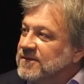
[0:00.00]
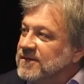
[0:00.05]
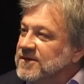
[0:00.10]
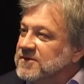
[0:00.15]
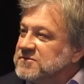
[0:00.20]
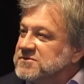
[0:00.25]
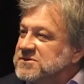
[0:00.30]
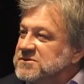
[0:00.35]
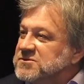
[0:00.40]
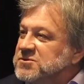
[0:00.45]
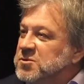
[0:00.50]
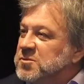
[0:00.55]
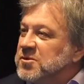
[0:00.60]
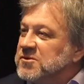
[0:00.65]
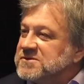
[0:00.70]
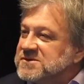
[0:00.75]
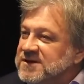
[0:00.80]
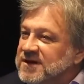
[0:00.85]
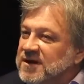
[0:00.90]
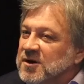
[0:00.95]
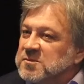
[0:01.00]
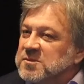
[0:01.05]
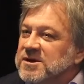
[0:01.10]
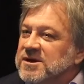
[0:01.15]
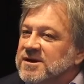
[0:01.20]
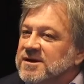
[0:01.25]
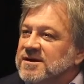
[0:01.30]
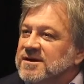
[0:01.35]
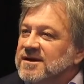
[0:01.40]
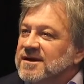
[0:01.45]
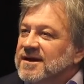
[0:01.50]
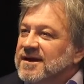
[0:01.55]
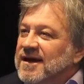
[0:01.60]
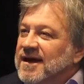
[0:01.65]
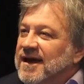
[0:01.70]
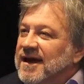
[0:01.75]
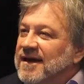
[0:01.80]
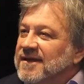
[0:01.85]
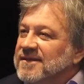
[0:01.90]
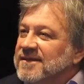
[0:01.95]
it was a two-person company,
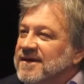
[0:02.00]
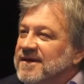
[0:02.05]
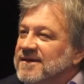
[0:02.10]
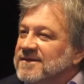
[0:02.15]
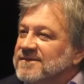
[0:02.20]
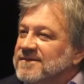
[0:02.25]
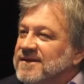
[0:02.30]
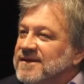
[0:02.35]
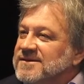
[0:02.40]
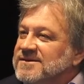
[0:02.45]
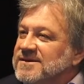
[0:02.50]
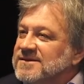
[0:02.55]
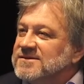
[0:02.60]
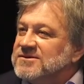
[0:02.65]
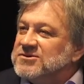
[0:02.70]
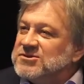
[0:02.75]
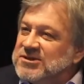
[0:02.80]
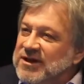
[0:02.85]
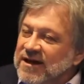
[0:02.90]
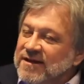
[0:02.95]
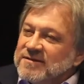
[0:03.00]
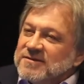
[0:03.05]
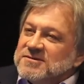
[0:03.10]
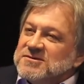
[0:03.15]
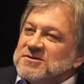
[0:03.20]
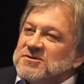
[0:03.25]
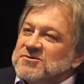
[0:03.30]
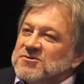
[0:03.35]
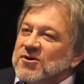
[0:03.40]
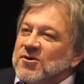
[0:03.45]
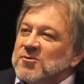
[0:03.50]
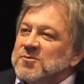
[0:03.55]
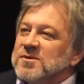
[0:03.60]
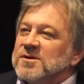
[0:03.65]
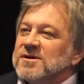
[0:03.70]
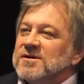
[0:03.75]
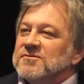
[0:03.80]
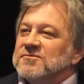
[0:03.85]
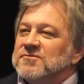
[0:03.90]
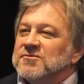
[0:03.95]
and they did the challenge at
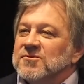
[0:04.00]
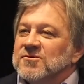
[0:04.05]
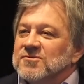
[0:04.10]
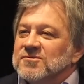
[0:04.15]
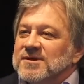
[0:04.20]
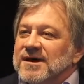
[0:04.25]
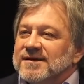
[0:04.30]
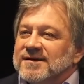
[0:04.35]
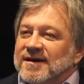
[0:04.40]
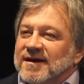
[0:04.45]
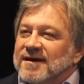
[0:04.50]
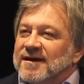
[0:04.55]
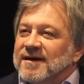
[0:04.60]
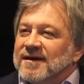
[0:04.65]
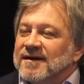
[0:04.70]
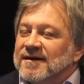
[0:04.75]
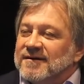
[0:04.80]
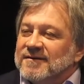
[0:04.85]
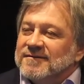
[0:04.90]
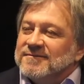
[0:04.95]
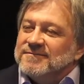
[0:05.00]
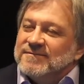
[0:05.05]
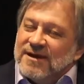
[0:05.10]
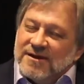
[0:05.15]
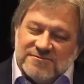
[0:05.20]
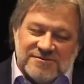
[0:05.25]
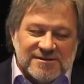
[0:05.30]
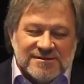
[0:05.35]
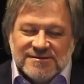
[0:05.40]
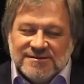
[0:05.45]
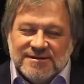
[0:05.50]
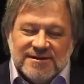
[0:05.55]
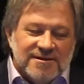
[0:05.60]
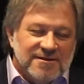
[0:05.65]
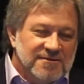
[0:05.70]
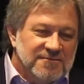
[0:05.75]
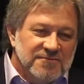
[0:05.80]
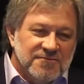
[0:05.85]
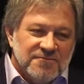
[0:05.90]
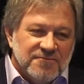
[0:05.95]
DARPA for like
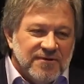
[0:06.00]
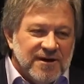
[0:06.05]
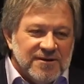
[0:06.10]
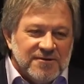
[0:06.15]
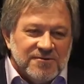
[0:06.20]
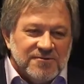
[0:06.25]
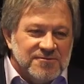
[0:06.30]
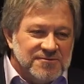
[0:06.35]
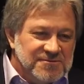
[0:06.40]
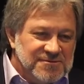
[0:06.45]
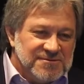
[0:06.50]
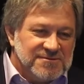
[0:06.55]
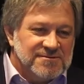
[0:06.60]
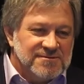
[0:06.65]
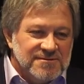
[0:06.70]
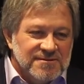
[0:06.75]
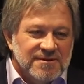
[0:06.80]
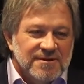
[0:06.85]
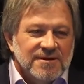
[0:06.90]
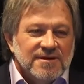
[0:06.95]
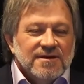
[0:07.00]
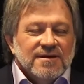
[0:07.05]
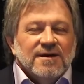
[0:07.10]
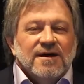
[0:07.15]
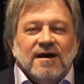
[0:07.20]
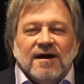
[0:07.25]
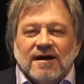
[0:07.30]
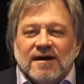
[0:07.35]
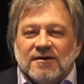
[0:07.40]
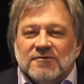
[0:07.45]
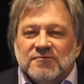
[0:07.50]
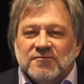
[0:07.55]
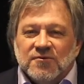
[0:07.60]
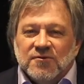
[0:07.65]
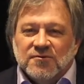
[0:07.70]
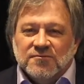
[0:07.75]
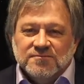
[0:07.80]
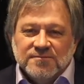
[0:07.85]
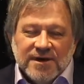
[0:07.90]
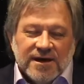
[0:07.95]
F-16 fighters
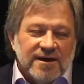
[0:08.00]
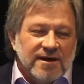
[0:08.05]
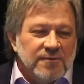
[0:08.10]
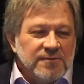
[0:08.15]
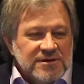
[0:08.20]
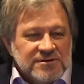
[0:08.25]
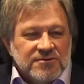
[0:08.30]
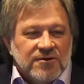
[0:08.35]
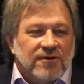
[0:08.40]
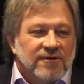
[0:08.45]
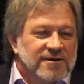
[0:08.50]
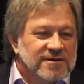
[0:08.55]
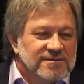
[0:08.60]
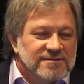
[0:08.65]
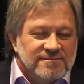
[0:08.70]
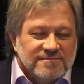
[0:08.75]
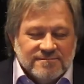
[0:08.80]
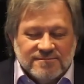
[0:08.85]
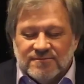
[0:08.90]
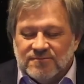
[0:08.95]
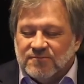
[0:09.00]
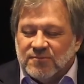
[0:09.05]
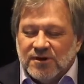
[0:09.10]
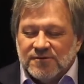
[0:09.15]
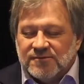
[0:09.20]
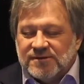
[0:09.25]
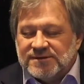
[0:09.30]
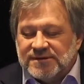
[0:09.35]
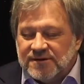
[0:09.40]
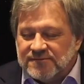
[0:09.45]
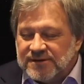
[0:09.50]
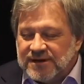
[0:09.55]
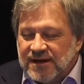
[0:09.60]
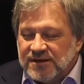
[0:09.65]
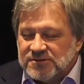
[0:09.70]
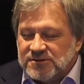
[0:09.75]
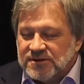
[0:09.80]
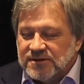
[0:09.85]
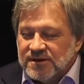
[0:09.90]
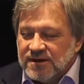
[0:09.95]
for incoming target, whatever
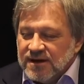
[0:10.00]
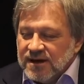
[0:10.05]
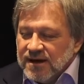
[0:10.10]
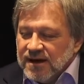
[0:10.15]
identification.